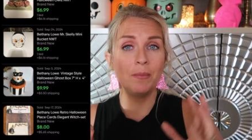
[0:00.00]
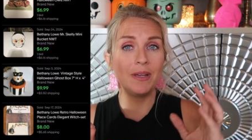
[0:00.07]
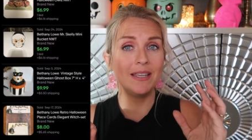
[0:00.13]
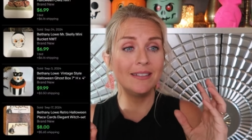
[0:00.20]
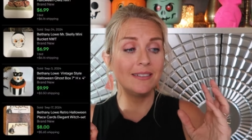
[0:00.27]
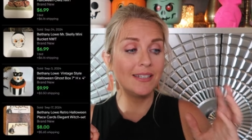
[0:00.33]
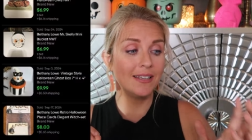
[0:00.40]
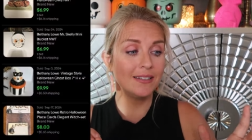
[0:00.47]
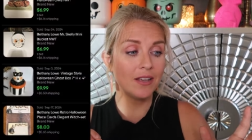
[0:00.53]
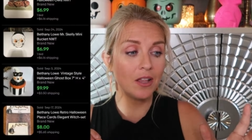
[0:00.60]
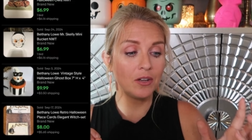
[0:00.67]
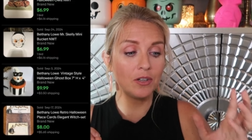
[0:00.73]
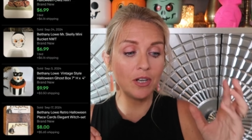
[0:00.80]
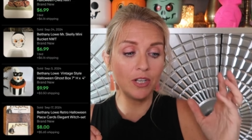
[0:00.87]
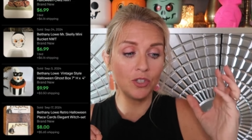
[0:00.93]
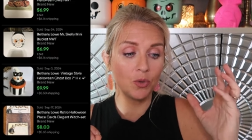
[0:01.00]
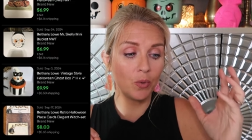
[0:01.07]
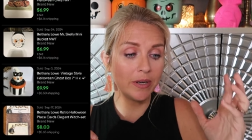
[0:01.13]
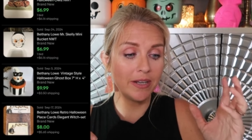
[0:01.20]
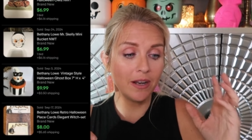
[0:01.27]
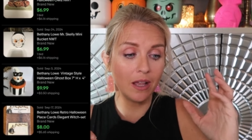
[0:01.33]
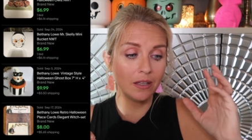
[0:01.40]
between ten dollar and
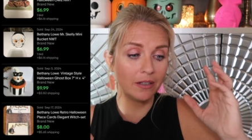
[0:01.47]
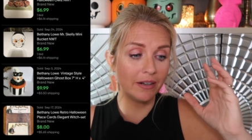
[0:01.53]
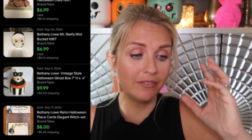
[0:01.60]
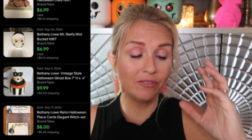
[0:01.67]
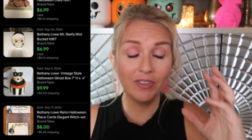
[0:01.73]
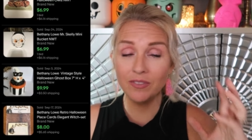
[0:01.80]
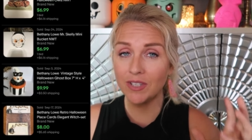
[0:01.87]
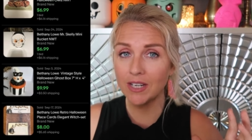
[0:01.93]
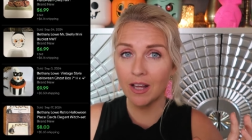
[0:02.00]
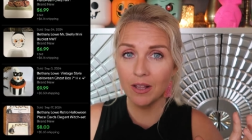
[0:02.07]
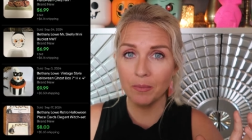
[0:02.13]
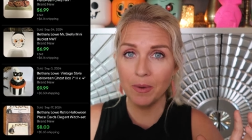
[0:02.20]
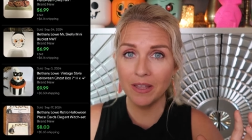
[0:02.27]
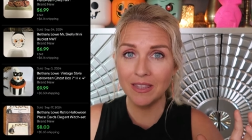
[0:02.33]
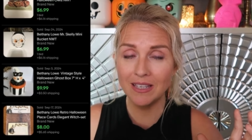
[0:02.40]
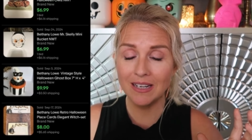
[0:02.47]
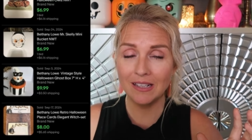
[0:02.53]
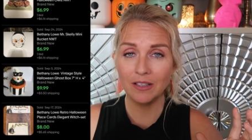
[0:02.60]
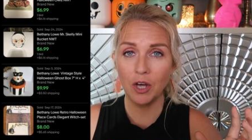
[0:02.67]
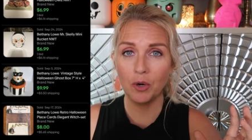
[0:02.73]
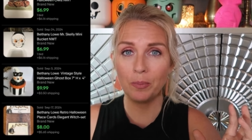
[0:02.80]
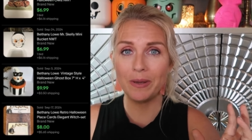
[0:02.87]
twenty dollar and fifty dollar Bethany
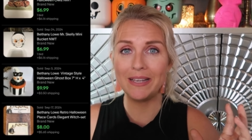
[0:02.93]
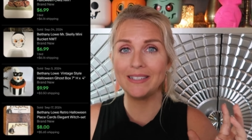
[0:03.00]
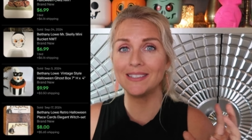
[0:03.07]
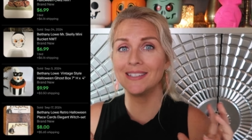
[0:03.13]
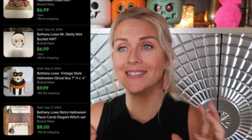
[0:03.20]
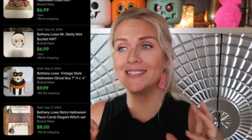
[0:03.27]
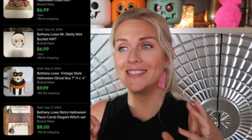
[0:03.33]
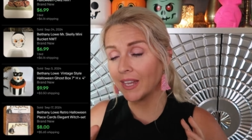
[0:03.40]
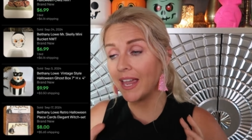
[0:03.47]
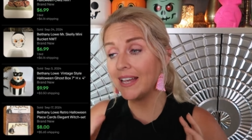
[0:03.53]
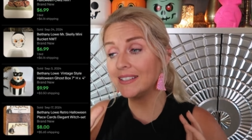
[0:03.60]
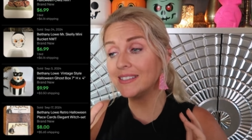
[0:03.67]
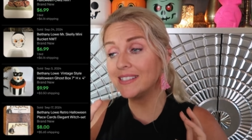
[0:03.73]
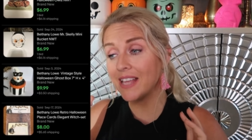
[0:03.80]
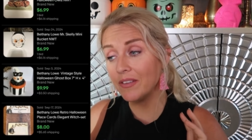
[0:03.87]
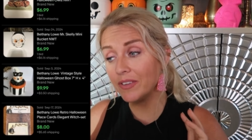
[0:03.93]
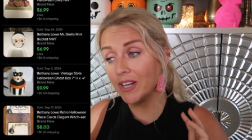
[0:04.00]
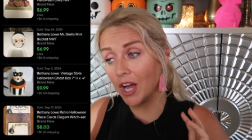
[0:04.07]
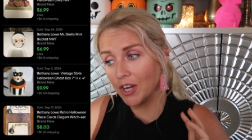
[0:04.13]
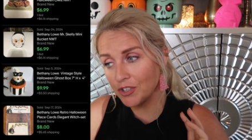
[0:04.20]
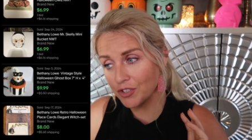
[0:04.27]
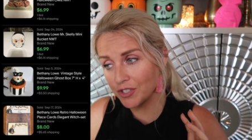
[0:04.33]
Lowe pieces and seven
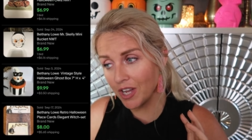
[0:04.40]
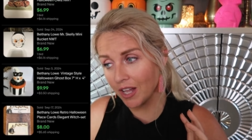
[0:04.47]
hundred